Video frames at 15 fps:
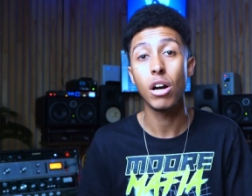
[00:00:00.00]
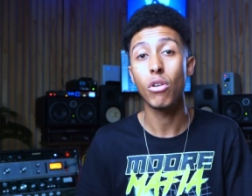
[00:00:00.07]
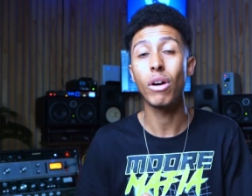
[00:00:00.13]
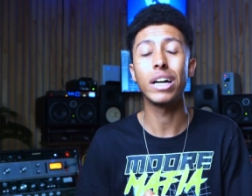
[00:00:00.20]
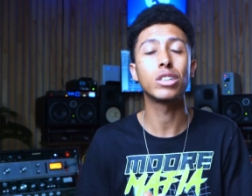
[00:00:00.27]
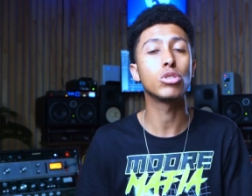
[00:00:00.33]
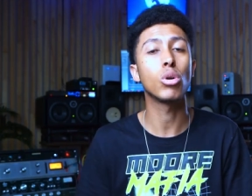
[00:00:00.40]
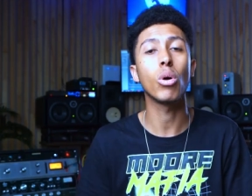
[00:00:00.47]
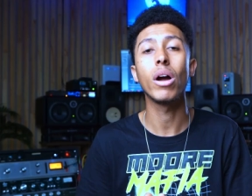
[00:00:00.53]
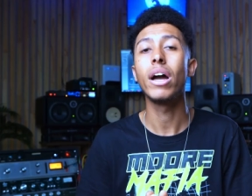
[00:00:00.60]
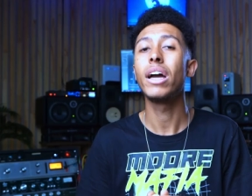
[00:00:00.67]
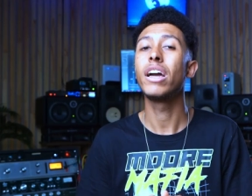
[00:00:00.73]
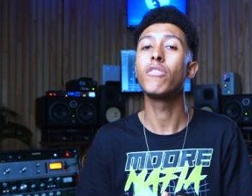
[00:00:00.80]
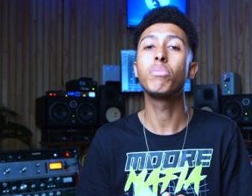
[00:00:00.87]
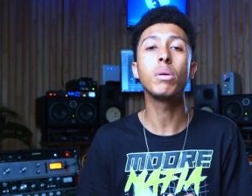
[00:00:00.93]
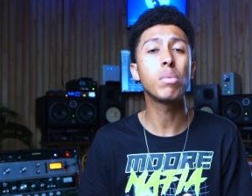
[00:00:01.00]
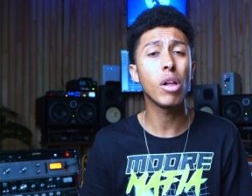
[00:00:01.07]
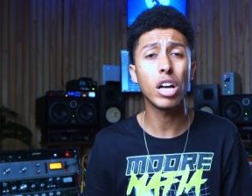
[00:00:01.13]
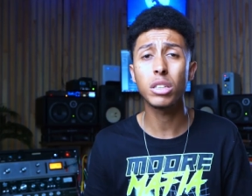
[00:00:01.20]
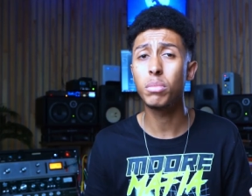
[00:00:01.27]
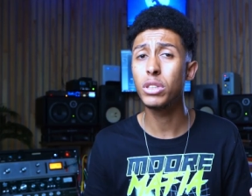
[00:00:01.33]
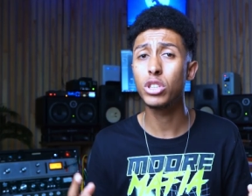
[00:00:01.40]
right? So if people
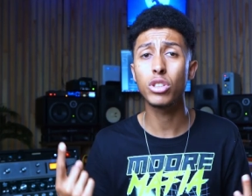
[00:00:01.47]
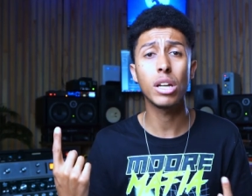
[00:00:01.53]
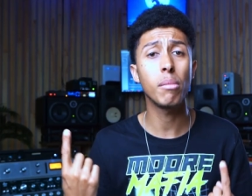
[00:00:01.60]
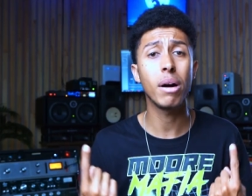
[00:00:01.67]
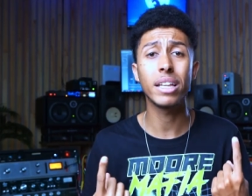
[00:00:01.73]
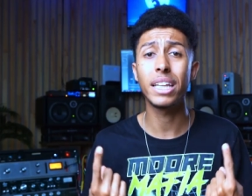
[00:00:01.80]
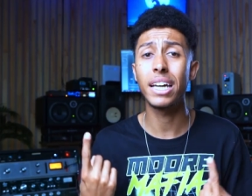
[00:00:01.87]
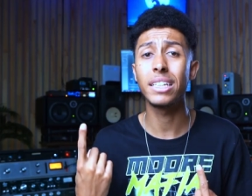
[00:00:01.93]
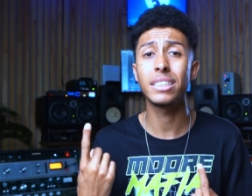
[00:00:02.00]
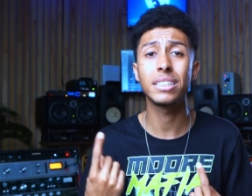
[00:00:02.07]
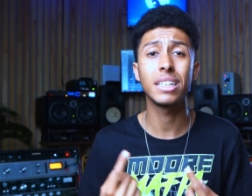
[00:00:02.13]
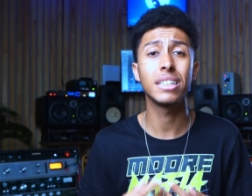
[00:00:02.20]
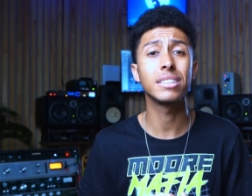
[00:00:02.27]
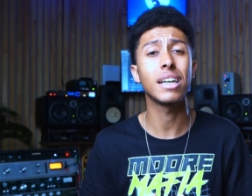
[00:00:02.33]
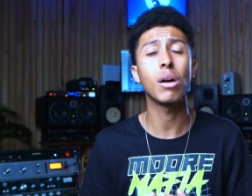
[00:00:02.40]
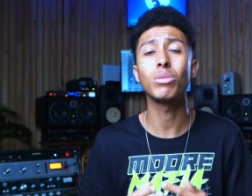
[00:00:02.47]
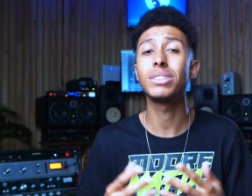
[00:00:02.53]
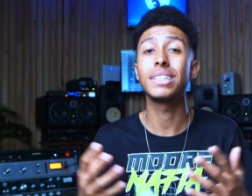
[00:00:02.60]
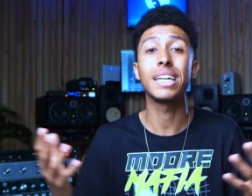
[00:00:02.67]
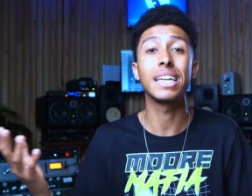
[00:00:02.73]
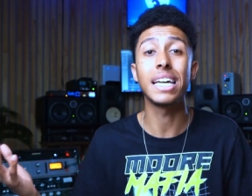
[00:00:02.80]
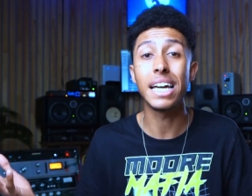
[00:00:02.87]
ask me, should I buy the NS10s? I would
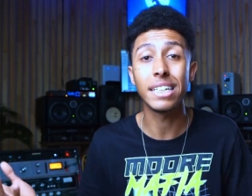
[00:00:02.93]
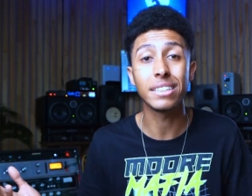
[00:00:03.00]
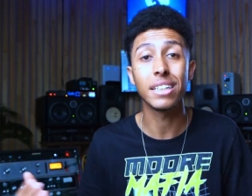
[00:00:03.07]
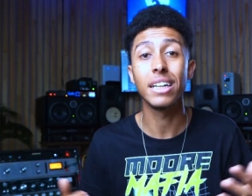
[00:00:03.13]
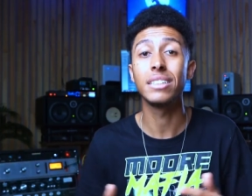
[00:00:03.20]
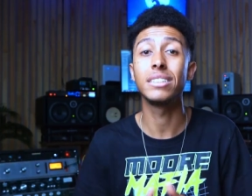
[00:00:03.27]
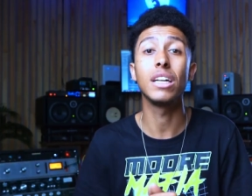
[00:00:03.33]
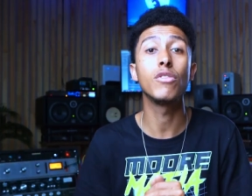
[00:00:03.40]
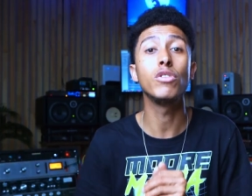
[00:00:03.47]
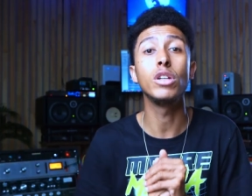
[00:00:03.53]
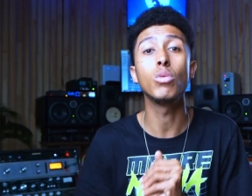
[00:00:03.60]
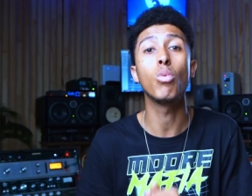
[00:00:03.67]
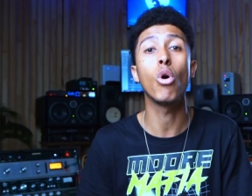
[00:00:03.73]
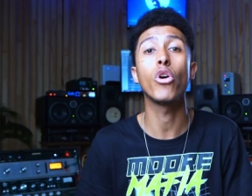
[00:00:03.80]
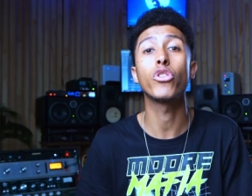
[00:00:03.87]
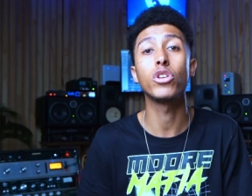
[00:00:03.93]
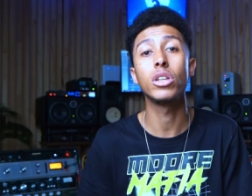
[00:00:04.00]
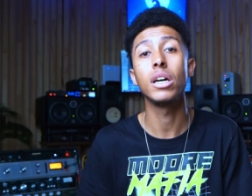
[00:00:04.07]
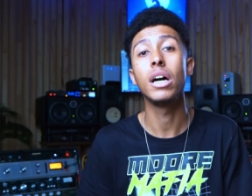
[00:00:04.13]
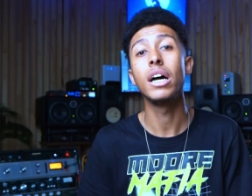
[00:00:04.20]
say yes, it's definitely worth it.